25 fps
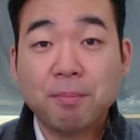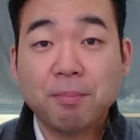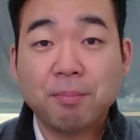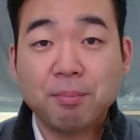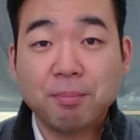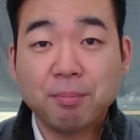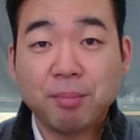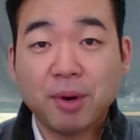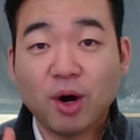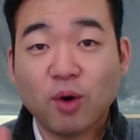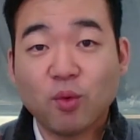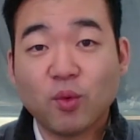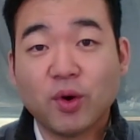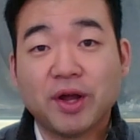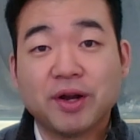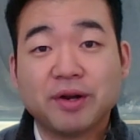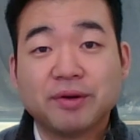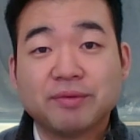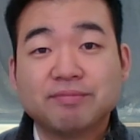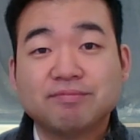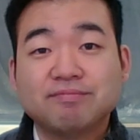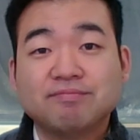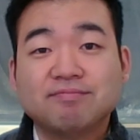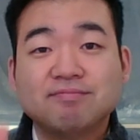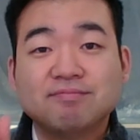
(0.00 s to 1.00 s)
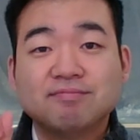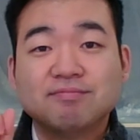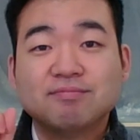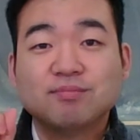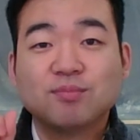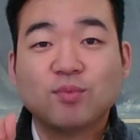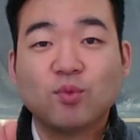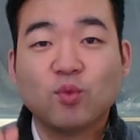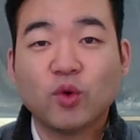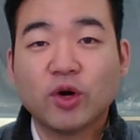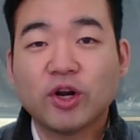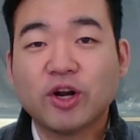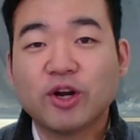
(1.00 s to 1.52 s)
Part one,
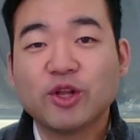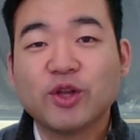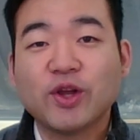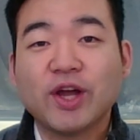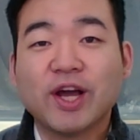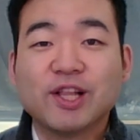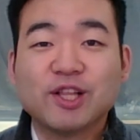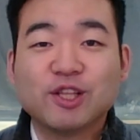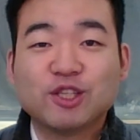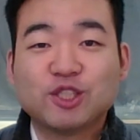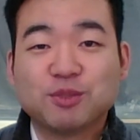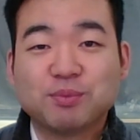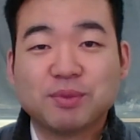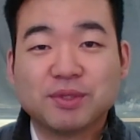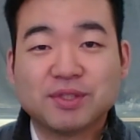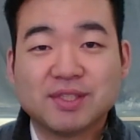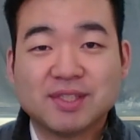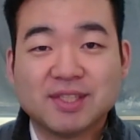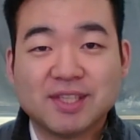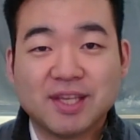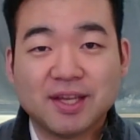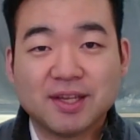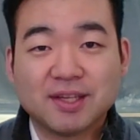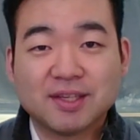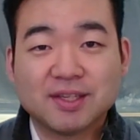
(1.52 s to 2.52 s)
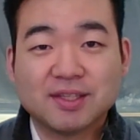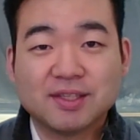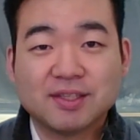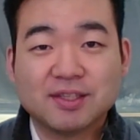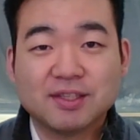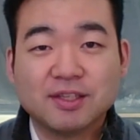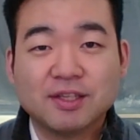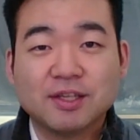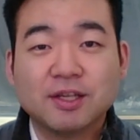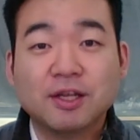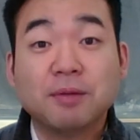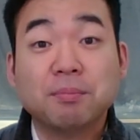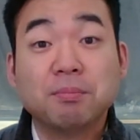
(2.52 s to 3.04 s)
what are you eligible to take?
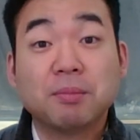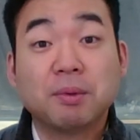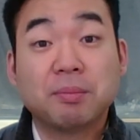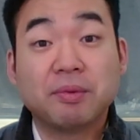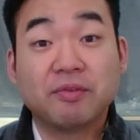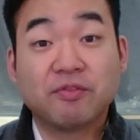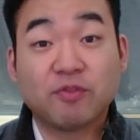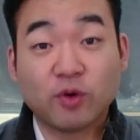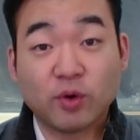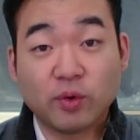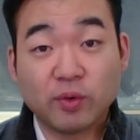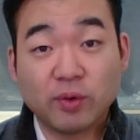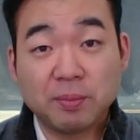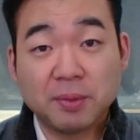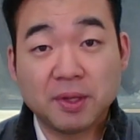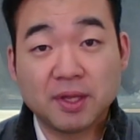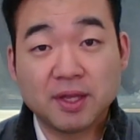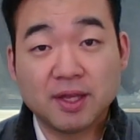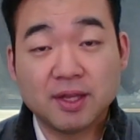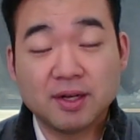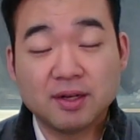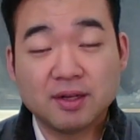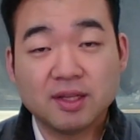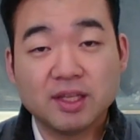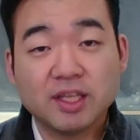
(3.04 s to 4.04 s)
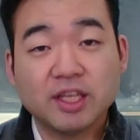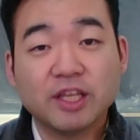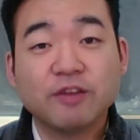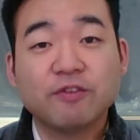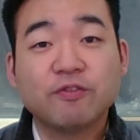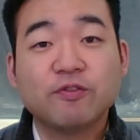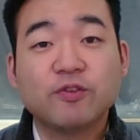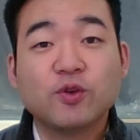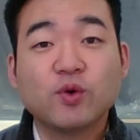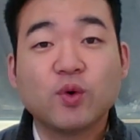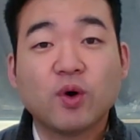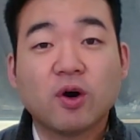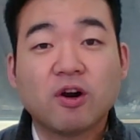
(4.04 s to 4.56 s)
But before we begin, if
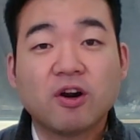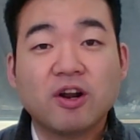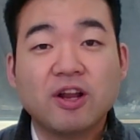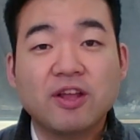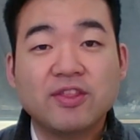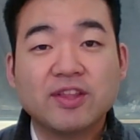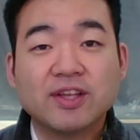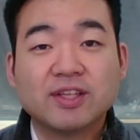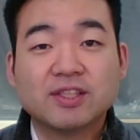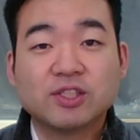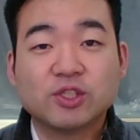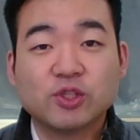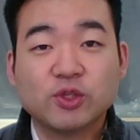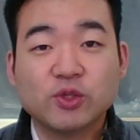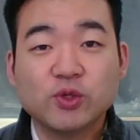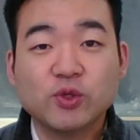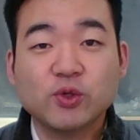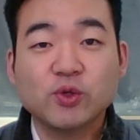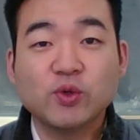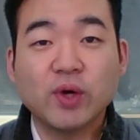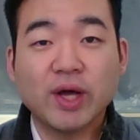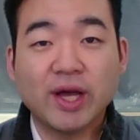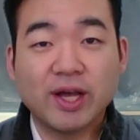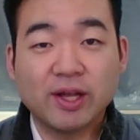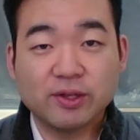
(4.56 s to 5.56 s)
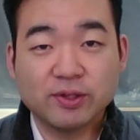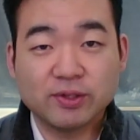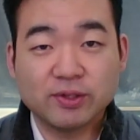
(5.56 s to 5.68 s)
you are in the 2L